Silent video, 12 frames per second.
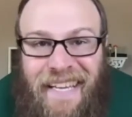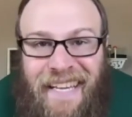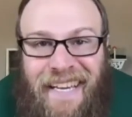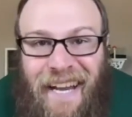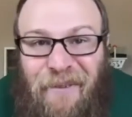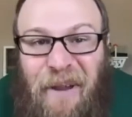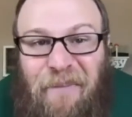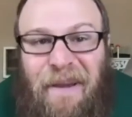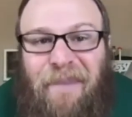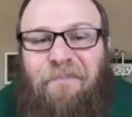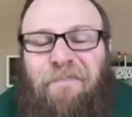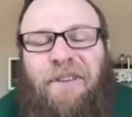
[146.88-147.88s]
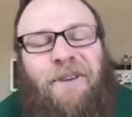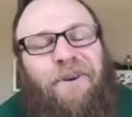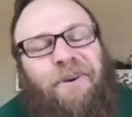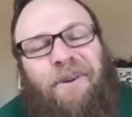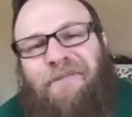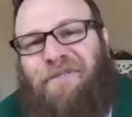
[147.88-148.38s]
We've been
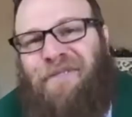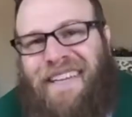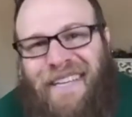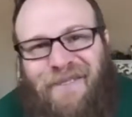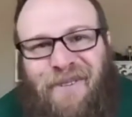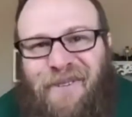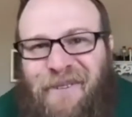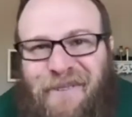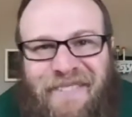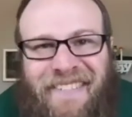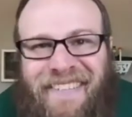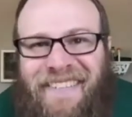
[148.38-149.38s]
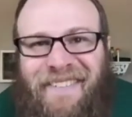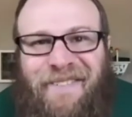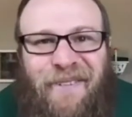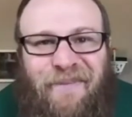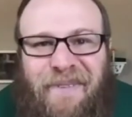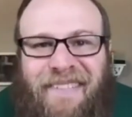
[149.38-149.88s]
beautifully introduced to this
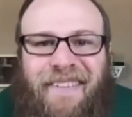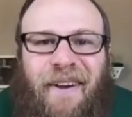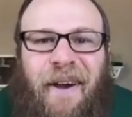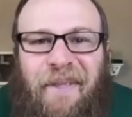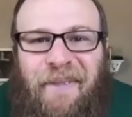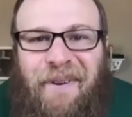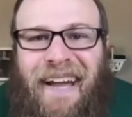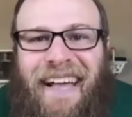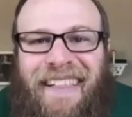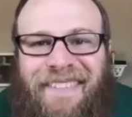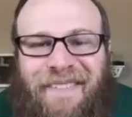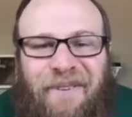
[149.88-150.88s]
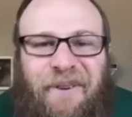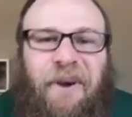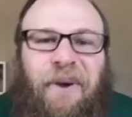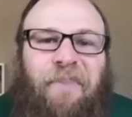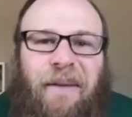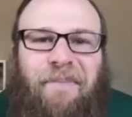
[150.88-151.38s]
sermon's author, Alex Negron,
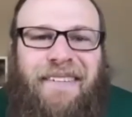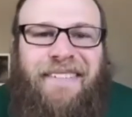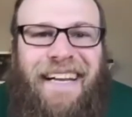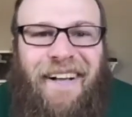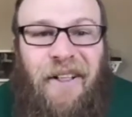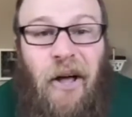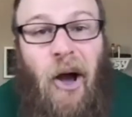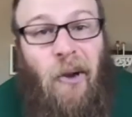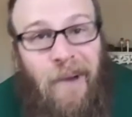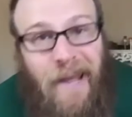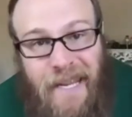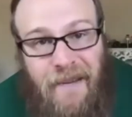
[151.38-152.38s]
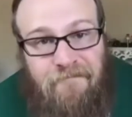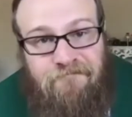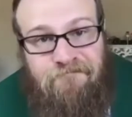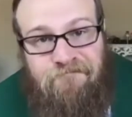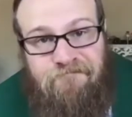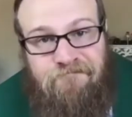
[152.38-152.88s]
by Michelle already.
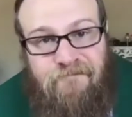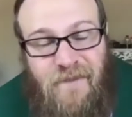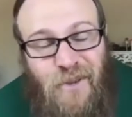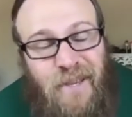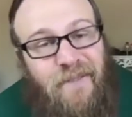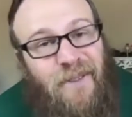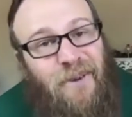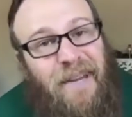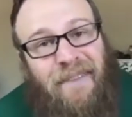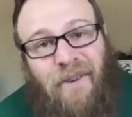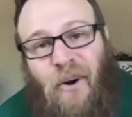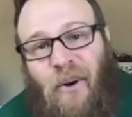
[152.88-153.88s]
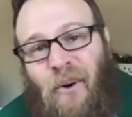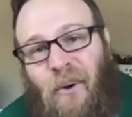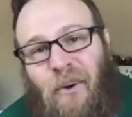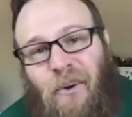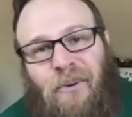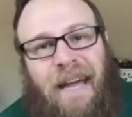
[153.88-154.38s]
So even though I have a
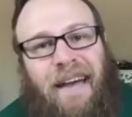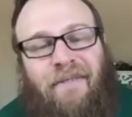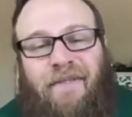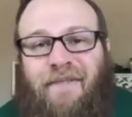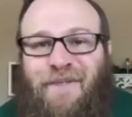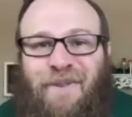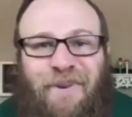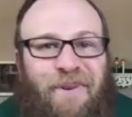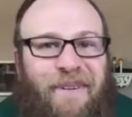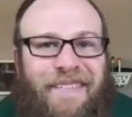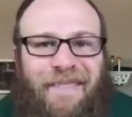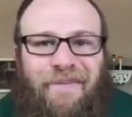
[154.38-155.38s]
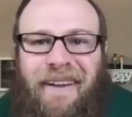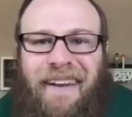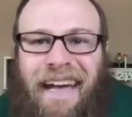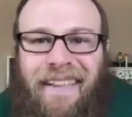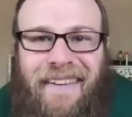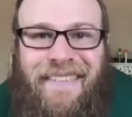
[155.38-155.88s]
whole raft of stories about
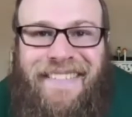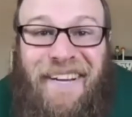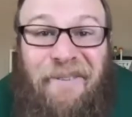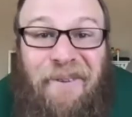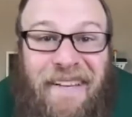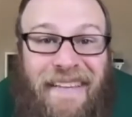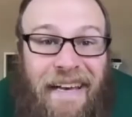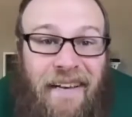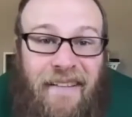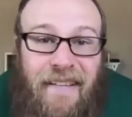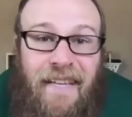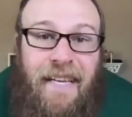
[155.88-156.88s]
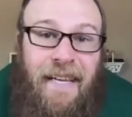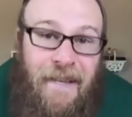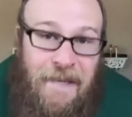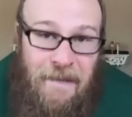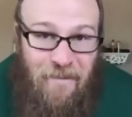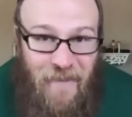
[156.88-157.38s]
Alex that I want to tell,
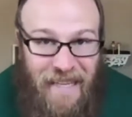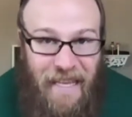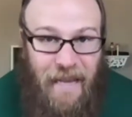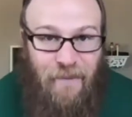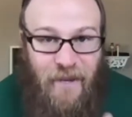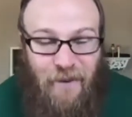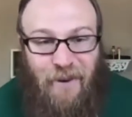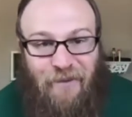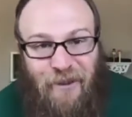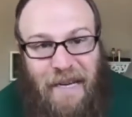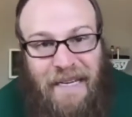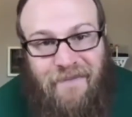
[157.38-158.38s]
I'm going to refrain.